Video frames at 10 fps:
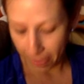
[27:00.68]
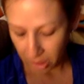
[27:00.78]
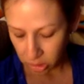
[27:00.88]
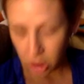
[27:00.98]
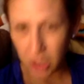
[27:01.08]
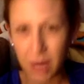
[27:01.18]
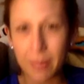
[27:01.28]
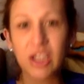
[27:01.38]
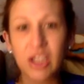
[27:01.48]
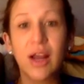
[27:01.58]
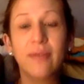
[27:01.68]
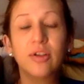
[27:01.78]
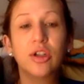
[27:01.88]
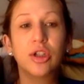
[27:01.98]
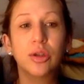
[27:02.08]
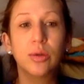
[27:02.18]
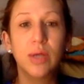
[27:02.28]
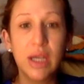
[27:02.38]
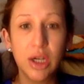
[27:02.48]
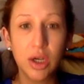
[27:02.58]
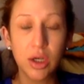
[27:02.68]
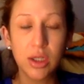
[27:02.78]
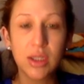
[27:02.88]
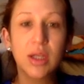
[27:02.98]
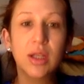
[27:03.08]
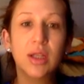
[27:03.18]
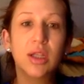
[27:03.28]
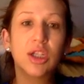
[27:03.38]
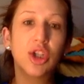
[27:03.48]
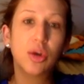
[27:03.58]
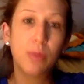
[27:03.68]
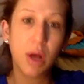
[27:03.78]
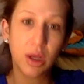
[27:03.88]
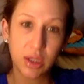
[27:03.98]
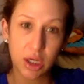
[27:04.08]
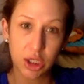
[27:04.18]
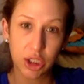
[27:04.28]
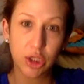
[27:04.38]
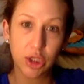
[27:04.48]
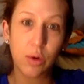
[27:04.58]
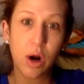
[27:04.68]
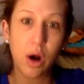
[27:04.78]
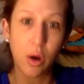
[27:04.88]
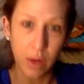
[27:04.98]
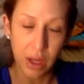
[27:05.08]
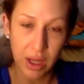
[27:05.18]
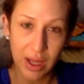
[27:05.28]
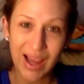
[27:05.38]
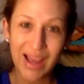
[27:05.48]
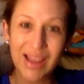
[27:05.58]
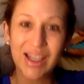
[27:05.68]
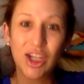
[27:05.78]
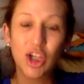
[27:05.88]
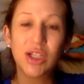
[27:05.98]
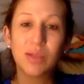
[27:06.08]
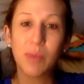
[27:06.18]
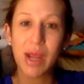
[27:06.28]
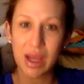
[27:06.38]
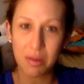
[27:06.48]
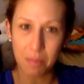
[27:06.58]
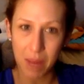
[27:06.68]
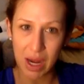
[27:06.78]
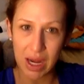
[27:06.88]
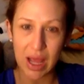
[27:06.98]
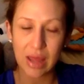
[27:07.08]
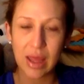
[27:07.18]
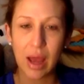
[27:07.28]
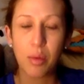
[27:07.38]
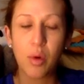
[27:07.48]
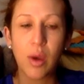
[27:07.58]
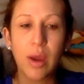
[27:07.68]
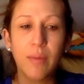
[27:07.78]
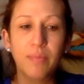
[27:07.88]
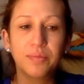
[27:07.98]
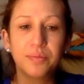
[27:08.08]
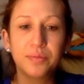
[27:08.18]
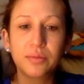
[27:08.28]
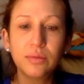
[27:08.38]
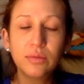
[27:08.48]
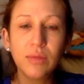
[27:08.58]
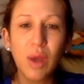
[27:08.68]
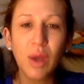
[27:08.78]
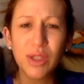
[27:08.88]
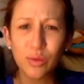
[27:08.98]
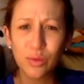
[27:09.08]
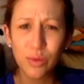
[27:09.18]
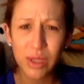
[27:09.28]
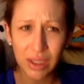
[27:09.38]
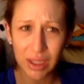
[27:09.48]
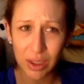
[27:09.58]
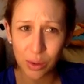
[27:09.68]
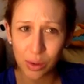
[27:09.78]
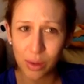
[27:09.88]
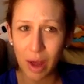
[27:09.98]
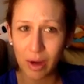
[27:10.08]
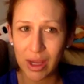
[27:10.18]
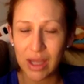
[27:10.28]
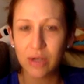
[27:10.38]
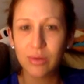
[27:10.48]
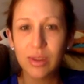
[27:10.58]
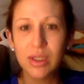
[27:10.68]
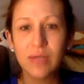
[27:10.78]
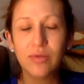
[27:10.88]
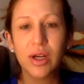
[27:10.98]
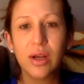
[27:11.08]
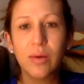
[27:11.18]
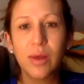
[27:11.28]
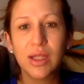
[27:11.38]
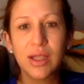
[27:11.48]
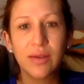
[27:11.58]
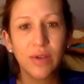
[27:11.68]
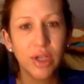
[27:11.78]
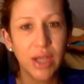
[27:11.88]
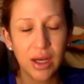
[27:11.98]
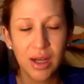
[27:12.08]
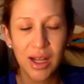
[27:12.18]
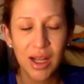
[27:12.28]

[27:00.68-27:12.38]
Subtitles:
So you can imagine after 2 years, the snowball starts to grow, and then you're just making money at that point. What's really cool about ketones, and for anyone that's ever done